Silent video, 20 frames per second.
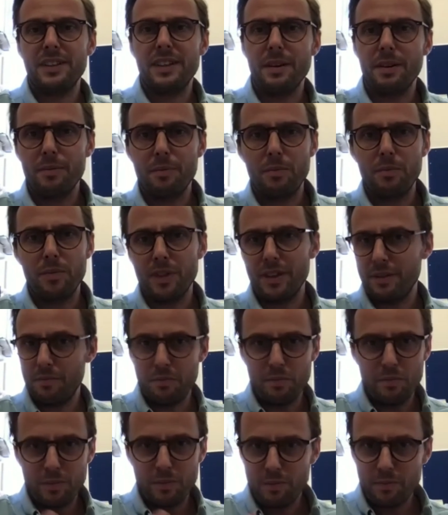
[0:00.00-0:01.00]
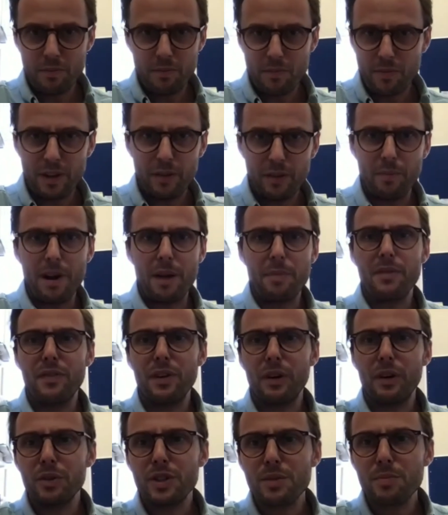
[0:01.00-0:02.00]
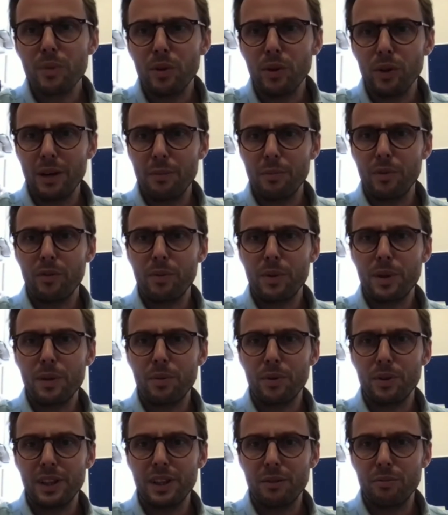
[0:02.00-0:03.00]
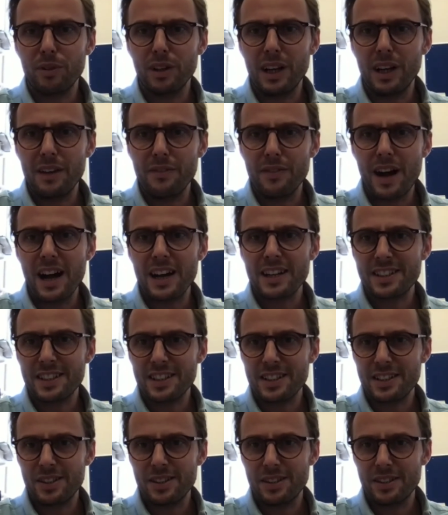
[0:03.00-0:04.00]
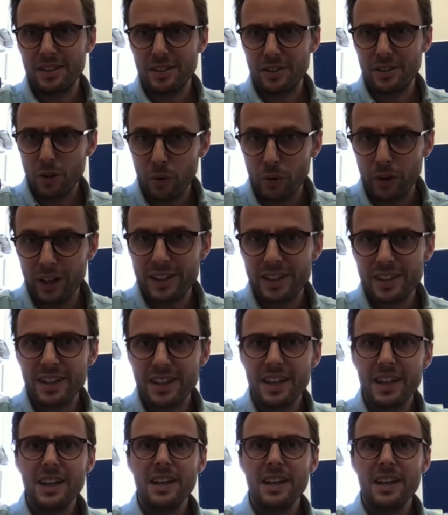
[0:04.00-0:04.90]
there might be a very small number of people that will have access to it.